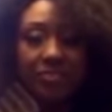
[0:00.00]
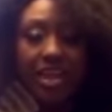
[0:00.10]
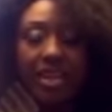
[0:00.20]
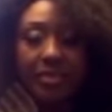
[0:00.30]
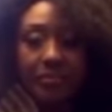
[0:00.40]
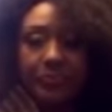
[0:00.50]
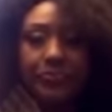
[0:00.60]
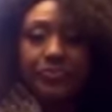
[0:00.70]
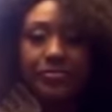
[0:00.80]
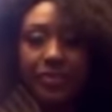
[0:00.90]
Yeah.
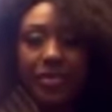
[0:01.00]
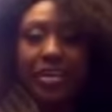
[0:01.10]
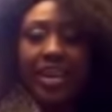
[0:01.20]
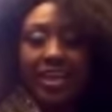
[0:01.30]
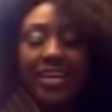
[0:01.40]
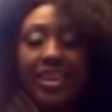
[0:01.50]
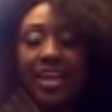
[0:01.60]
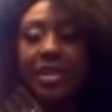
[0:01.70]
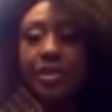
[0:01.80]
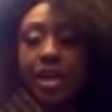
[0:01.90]
Okay.
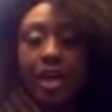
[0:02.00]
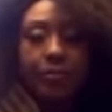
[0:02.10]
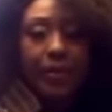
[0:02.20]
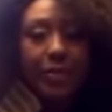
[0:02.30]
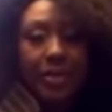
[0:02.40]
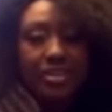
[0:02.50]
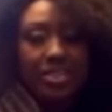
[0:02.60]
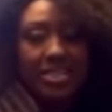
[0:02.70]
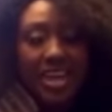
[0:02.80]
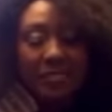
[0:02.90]
Uh, pretty much
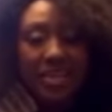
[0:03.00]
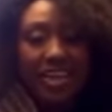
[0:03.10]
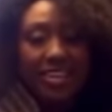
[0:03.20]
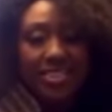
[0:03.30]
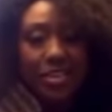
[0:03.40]
the same thing.